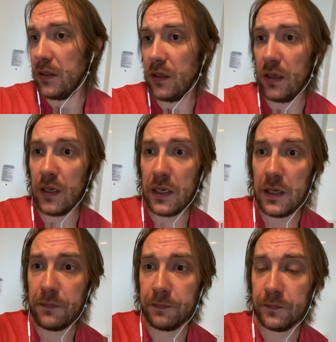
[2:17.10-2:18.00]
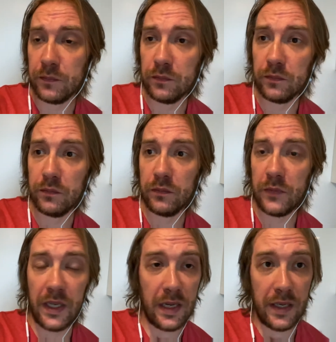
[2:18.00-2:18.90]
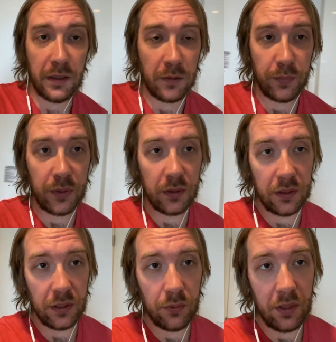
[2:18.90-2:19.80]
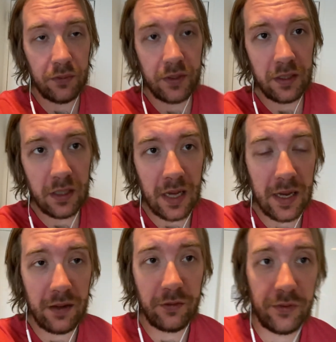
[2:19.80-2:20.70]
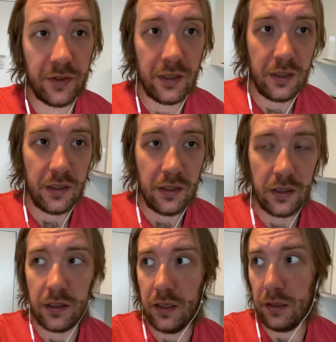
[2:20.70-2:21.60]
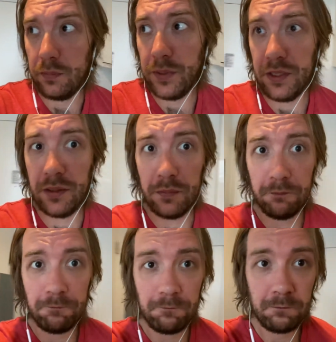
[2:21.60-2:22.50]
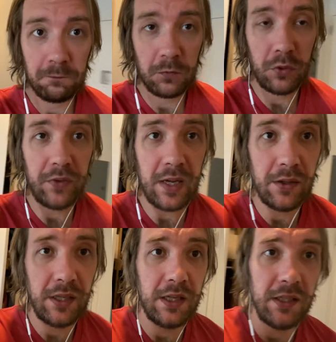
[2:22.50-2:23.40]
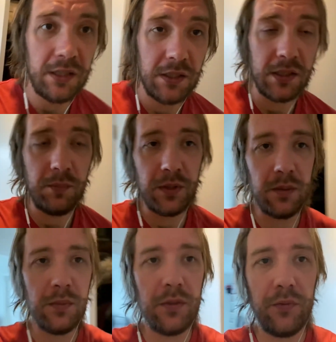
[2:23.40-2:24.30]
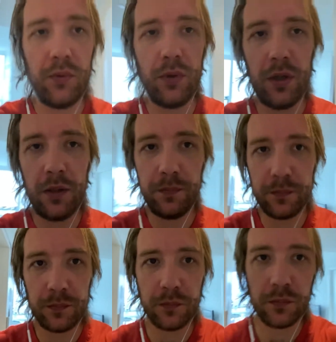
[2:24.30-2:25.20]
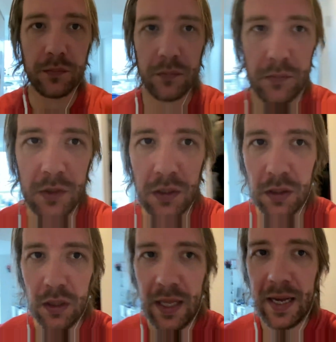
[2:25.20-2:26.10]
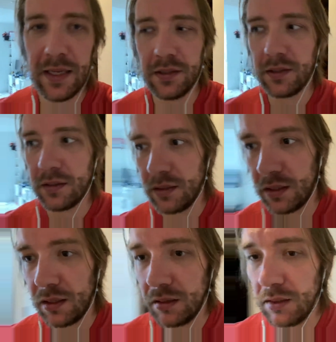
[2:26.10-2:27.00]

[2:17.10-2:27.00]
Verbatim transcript: Um, and I completely agree with it. I've uh, been without any symptoms for the last, uh,